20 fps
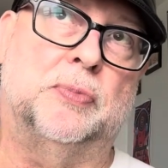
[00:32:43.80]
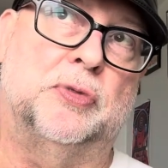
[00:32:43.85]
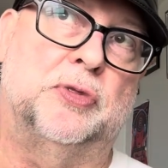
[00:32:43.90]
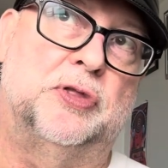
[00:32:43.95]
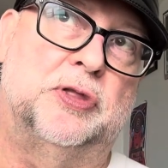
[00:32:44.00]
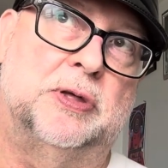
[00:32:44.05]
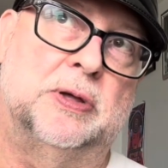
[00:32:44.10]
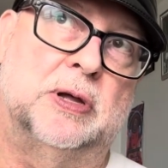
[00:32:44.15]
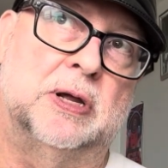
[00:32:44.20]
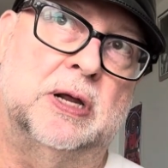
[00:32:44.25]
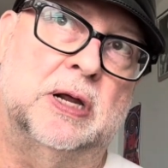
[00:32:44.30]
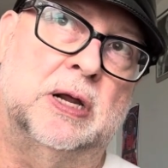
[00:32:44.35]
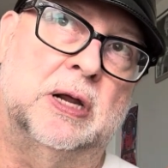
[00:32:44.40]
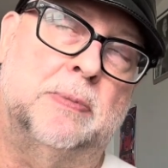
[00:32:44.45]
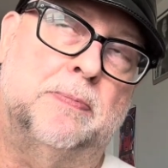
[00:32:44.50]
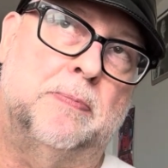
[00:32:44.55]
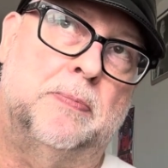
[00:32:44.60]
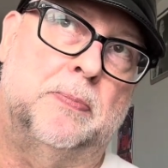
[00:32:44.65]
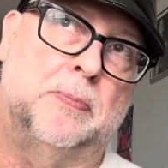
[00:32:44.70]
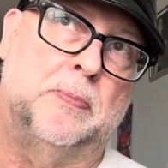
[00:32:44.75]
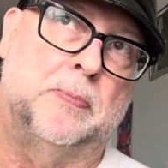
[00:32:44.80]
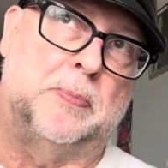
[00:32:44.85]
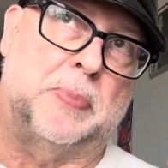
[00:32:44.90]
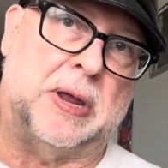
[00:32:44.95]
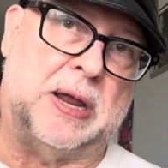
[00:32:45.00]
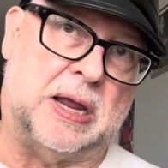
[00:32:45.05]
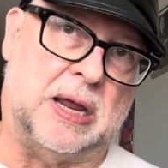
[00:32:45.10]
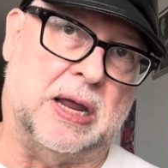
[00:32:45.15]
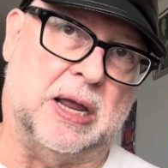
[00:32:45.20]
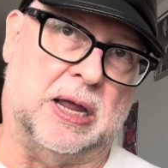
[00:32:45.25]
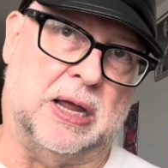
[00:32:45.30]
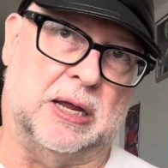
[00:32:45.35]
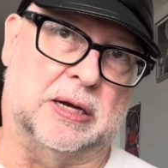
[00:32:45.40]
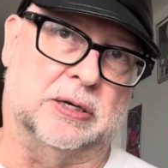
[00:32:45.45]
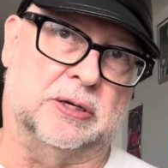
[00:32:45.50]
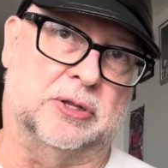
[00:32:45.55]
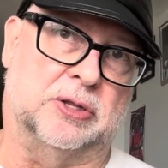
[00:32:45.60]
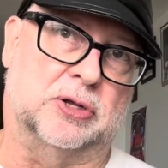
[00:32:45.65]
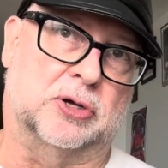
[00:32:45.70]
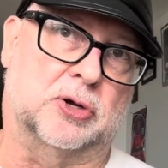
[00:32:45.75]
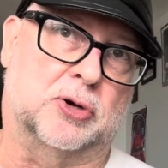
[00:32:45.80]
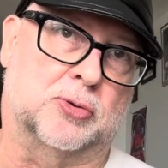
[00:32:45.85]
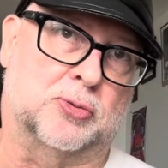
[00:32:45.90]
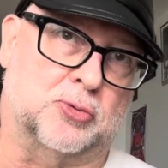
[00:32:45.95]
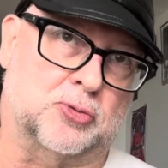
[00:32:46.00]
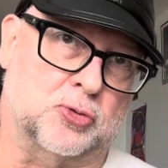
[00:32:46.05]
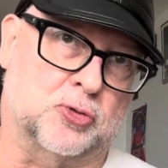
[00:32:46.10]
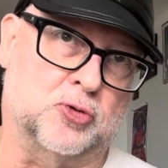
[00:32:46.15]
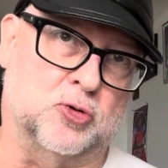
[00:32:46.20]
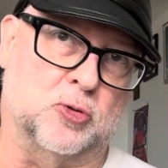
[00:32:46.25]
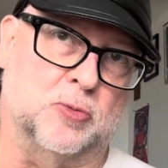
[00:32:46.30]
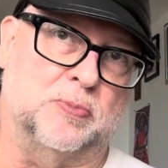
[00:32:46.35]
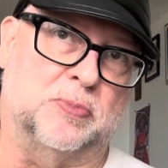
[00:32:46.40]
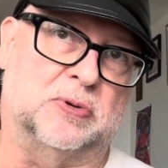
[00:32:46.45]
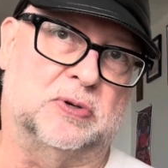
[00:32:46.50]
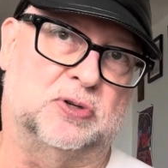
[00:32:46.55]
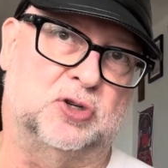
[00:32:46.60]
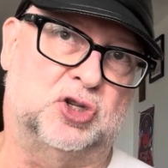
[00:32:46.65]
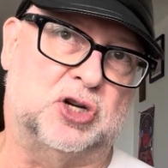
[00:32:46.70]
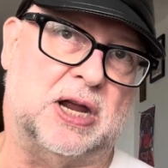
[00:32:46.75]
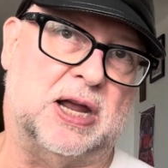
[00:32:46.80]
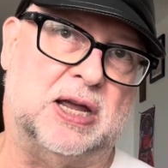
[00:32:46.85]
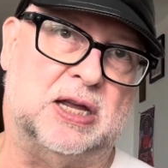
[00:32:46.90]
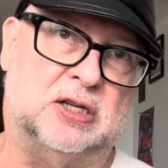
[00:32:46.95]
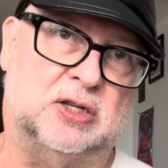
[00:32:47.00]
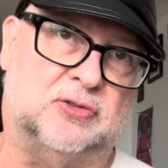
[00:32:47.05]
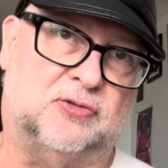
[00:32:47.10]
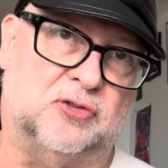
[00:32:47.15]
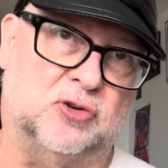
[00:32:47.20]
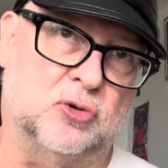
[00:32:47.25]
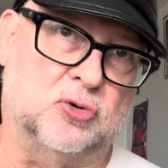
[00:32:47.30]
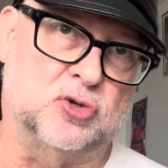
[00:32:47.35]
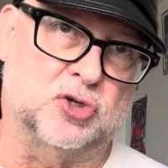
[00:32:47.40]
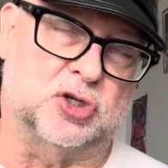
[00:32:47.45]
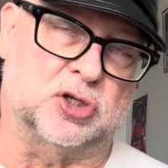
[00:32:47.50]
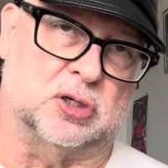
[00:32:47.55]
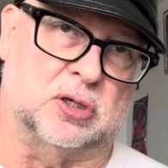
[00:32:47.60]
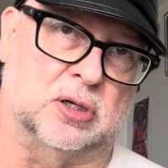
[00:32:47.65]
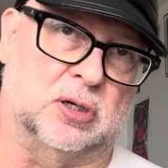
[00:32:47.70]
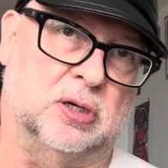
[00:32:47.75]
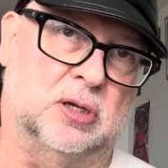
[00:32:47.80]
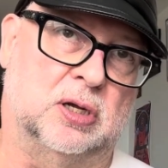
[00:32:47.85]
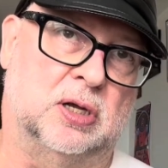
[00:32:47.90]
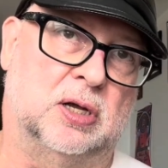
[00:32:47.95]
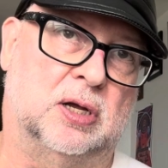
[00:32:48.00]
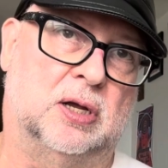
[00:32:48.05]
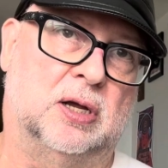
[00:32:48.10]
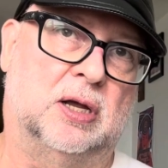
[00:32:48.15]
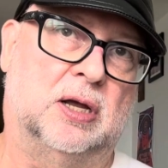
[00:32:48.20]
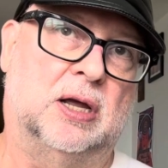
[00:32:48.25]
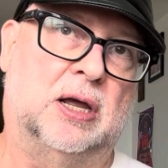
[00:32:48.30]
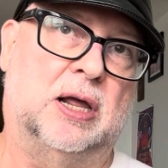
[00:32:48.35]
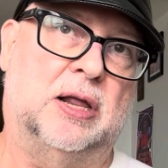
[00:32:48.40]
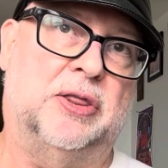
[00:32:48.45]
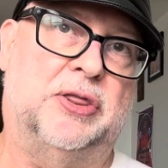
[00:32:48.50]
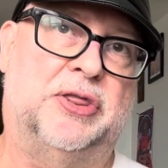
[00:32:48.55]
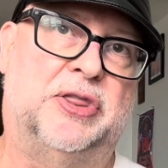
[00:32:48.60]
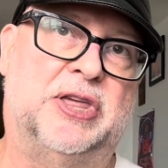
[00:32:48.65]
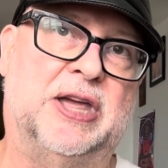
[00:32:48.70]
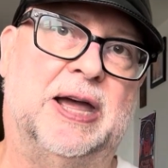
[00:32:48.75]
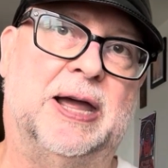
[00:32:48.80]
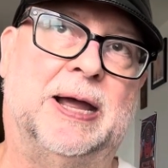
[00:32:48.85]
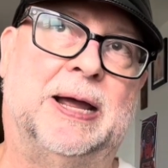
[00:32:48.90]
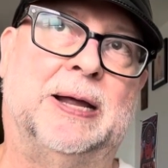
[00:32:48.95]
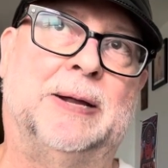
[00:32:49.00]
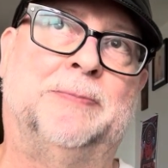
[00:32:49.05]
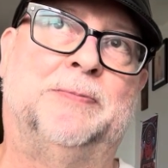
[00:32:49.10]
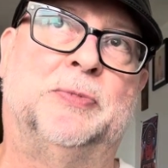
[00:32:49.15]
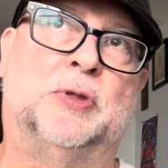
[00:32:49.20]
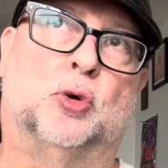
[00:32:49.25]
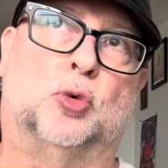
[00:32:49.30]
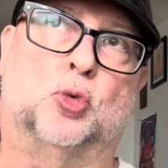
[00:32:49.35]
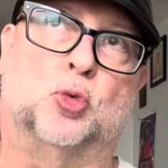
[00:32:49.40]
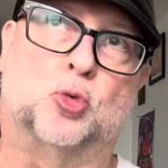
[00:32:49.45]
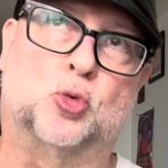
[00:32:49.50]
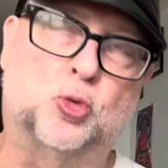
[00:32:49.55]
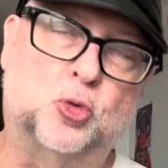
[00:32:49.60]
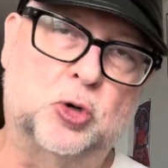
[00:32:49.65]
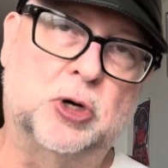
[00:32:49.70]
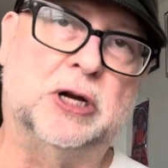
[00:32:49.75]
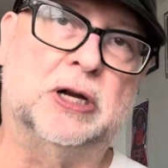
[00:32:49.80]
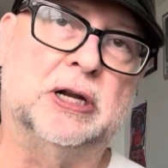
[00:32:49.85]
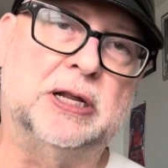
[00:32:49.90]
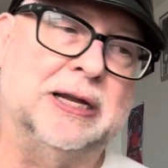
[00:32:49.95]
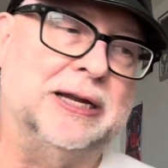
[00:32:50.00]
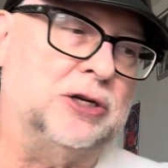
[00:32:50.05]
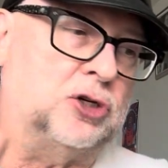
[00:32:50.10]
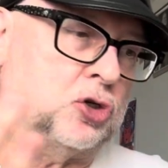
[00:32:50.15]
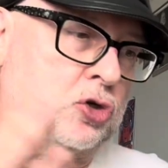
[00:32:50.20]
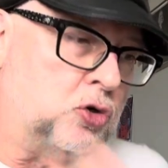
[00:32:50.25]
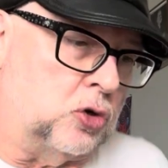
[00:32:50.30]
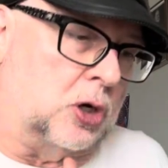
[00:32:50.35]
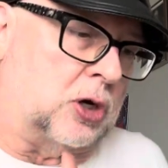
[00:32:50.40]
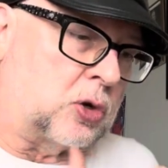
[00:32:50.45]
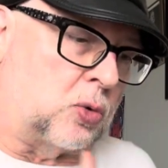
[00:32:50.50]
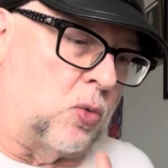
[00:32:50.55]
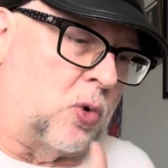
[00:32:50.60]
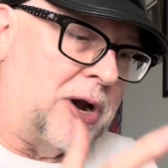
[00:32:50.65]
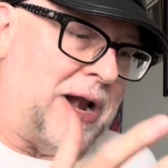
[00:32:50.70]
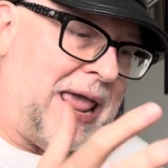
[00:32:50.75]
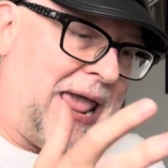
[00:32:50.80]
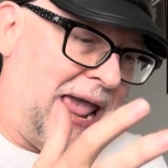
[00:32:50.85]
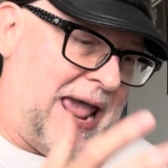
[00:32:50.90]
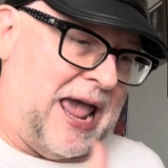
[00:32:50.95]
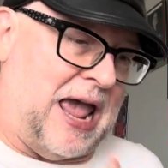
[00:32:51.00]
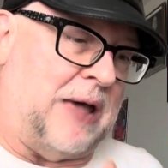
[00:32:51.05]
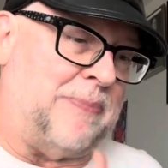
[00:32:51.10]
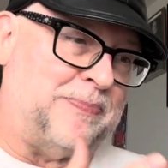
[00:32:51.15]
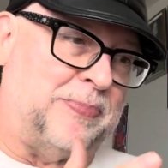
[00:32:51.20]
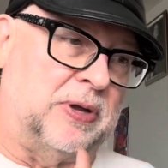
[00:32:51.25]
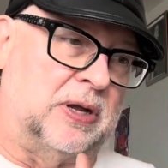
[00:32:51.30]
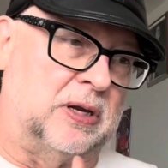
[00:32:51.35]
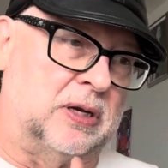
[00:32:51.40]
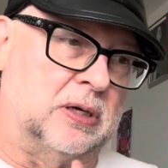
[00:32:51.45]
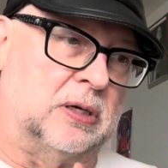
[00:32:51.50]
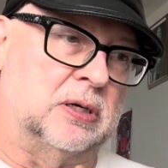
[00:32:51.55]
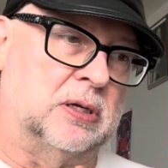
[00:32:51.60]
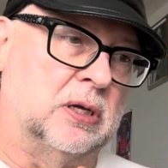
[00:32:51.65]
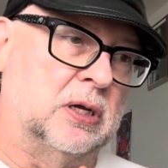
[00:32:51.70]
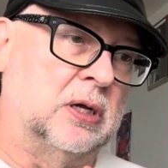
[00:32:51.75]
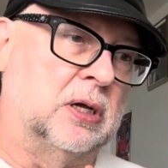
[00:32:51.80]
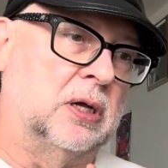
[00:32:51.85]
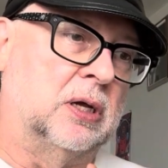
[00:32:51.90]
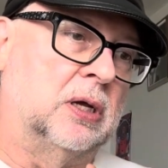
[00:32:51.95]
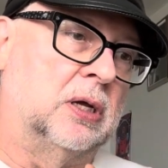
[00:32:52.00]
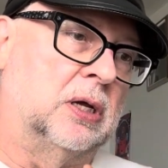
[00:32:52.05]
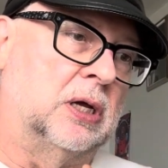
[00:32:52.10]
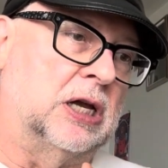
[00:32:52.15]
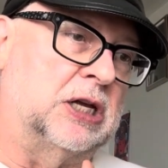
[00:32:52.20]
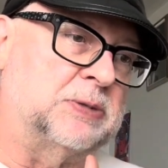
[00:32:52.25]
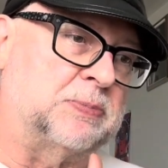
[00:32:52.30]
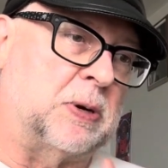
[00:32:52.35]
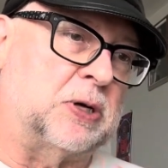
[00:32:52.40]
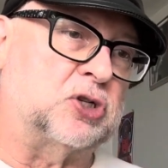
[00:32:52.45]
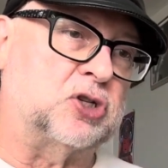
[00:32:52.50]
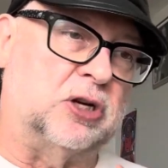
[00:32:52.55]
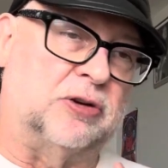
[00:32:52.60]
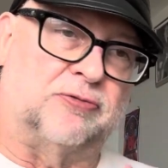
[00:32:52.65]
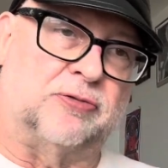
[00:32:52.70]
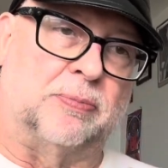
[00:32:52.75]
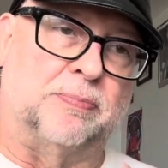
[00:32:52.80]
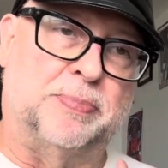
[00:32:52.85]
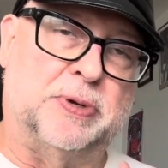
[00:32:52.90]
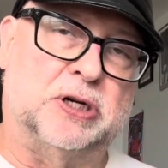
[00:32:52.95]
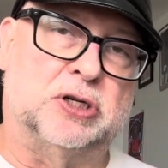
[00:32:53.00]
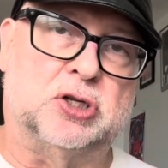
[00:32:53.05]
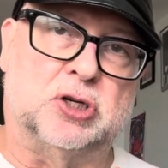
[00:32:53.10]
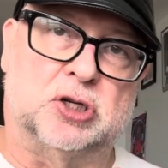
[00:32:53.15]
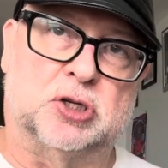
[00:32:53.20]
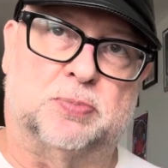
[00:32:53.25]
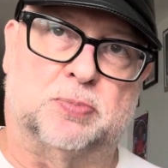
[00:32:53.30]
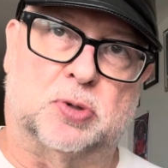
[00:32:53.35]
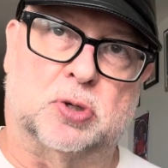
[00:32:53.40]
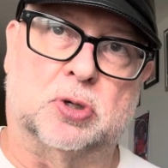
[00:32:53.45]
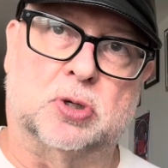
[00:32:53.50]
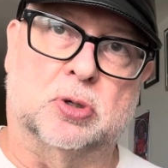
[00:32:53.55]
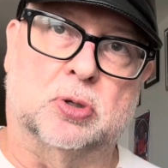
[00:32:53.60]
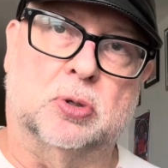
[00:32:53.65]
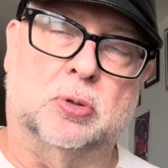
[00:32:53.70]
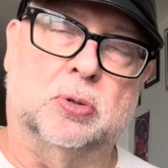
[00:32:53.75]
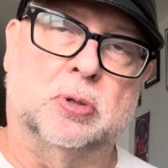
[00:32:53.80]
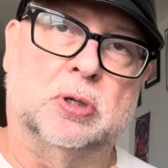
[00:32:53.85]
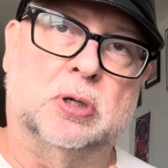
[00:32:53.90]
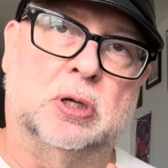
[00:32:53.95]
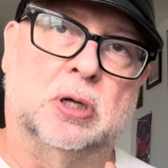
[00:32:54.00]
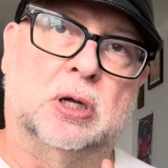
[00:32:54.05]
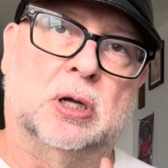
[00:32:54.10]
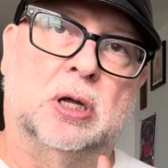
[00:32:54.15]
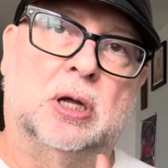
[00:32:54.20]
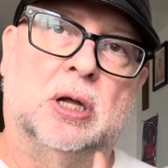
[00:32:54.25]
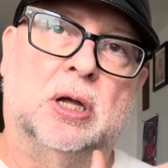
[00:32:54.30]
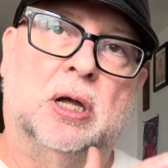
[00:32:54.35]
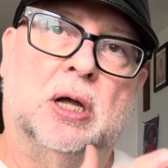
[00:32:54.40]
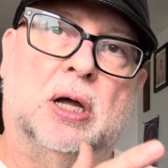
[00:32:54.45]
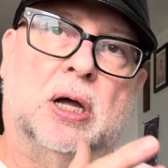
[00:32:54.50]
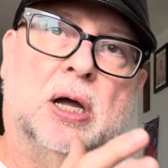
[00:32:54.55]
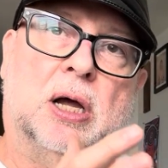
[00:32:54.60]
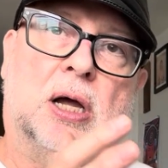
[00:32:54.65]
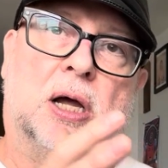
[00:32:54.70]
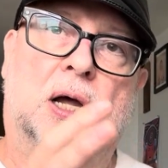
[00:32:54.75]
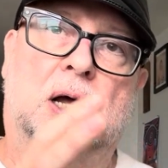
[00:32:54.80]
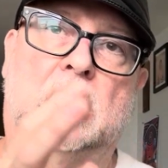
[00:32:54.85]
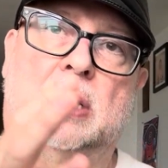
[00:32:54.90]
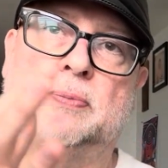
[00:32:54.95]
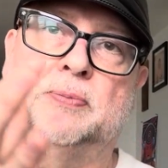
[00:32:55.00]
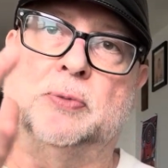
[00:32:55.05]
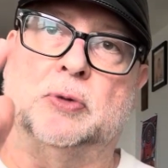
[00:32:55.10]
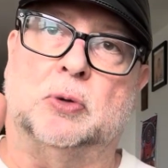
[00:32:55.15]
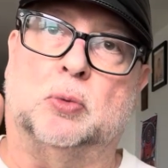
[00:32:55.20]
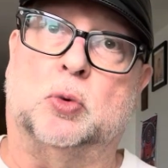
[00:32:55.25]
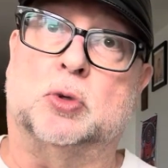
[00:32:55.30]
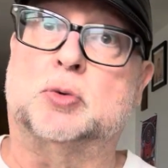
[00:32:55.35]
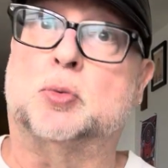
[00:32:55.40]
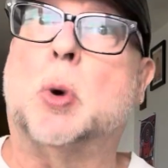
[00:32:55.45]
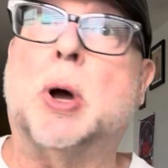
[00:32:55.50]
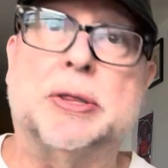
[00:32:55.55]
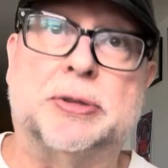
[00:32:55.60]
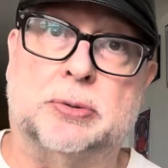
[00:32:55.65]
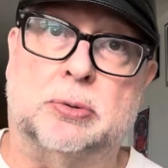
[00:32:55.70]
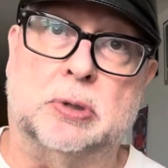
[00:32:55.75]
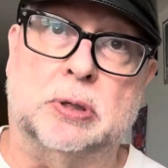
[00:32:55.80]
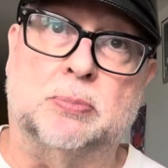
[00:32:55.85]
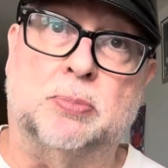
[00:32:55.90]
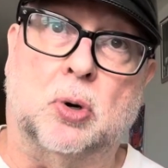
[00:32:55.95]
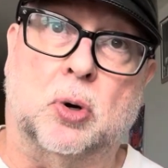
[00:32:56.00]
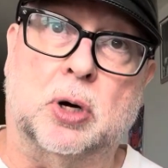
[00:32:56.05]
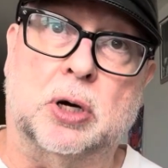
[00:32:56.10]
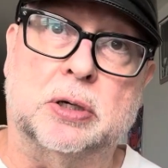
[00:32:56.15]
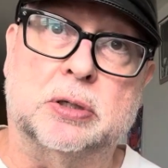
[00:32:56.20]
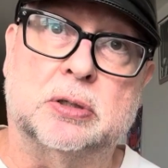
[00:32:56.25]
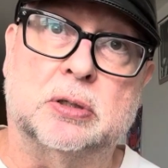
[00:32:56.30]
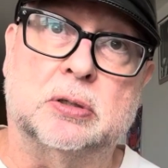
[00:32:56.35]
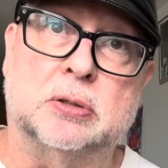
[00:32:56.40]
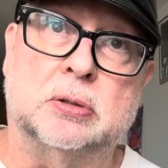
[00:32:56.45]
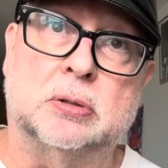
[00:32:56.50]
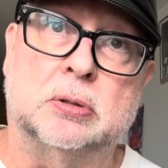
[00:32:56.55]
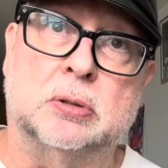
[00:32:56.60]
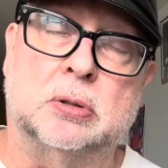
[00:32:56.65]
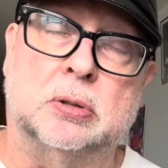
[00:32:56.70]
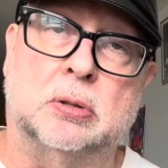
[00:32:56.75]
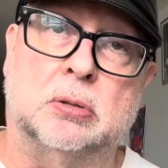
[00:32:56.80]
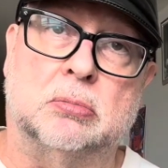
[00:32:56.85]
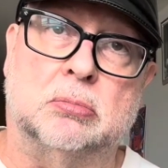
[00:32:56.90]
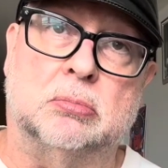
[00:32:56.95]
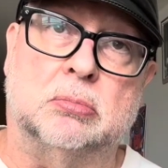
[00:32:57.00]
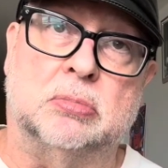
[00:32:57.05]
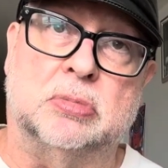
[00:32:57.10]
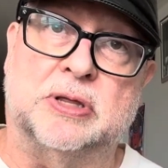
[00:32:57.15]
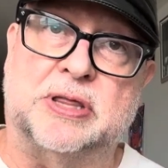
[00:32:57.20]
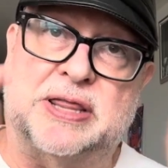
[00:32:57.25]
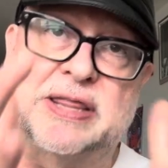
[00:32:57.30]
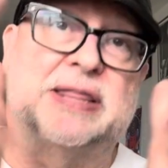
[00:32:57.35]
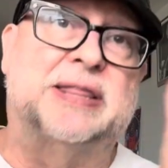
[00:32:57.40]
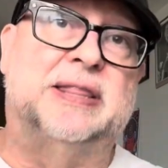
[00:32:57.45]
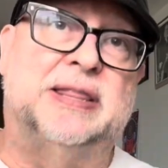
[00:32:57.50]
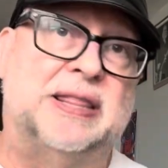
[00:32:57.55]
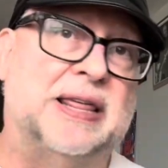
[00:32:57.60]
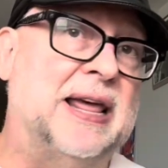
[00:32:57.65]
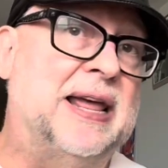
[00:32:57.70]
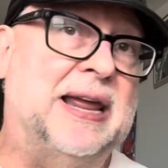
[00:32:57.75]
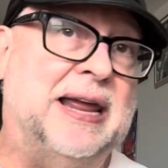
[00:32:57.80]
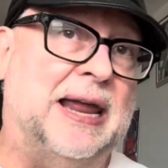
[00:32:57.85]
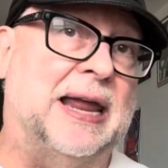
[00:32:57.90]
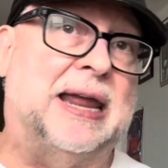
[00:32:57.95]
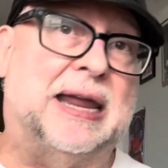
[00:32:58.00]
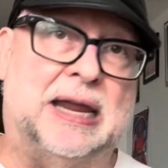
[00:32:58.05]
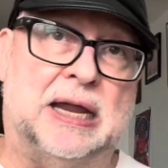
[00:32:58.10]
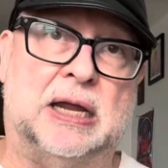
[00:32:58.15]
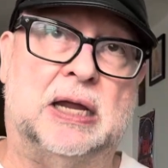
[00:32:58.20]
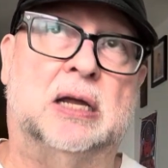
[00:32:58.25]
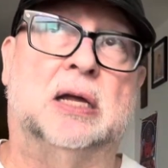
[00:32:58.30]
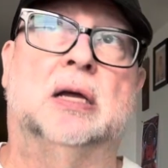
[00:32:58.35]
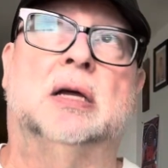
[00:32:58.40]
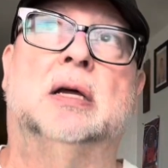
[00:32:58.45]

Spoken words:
the band, the group, Jazz Fusion, that really took what happened, especially from Bitches Brew, was Weather Report. They